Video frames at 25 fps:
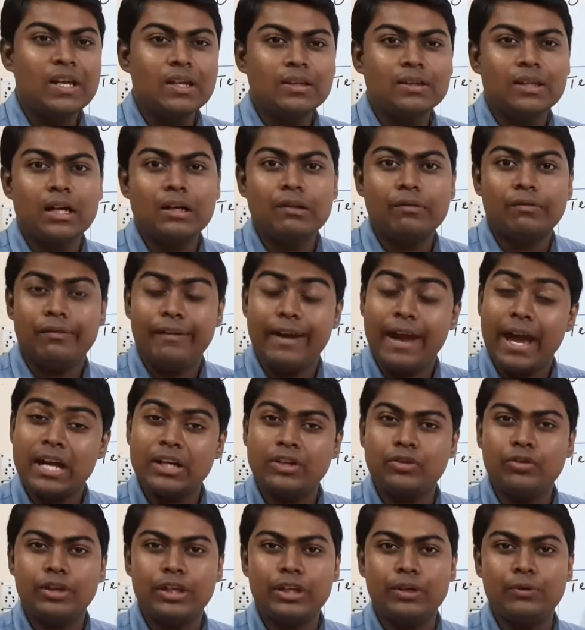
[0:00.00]
that
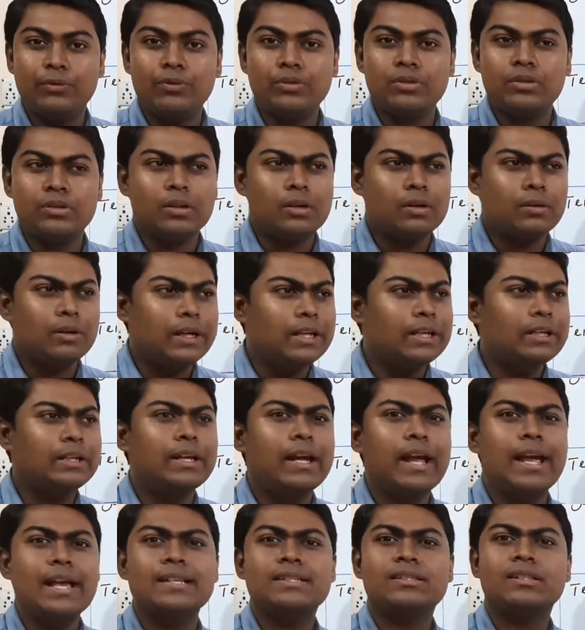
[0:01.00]
where to use in
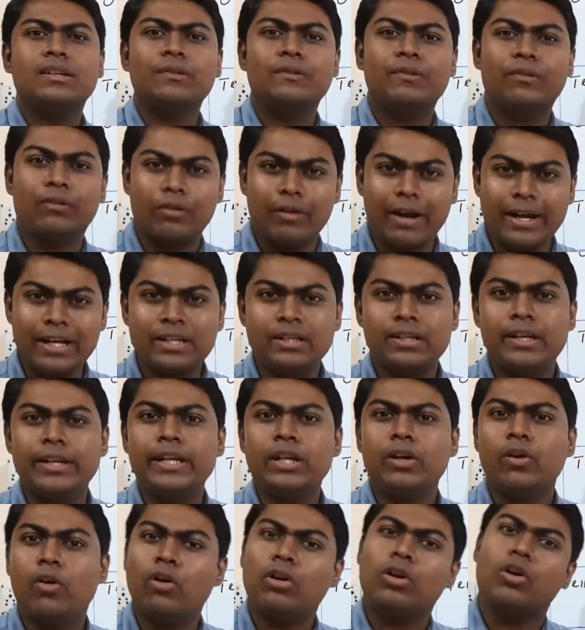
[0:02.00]
case of
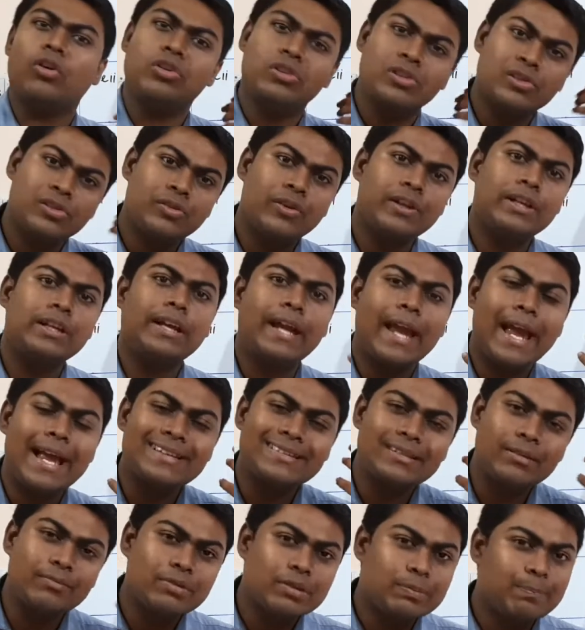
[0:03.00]
writing or also in
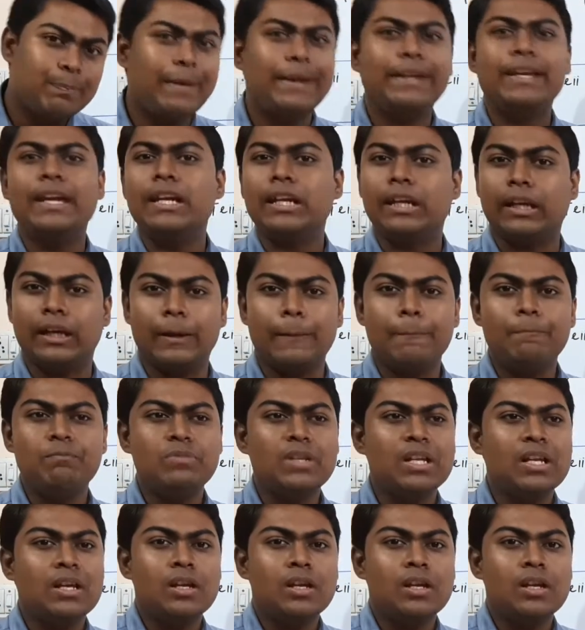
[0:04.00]
case of speaking.